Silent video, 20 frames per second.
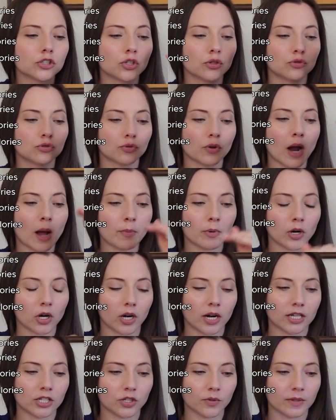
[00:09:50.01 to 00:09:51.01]
to drop her
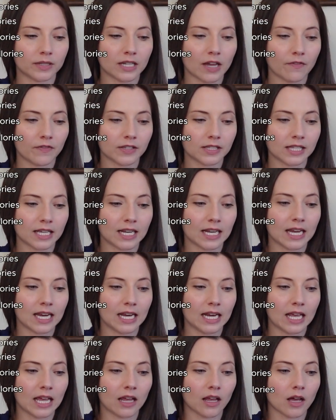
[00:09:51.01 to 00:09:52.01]
into a deficit
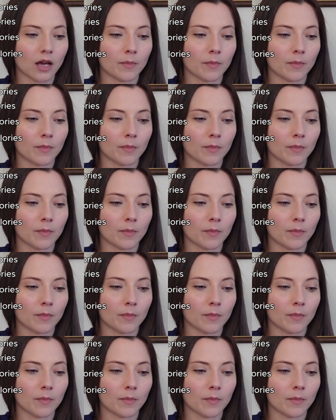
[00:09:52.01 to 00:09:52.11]
eating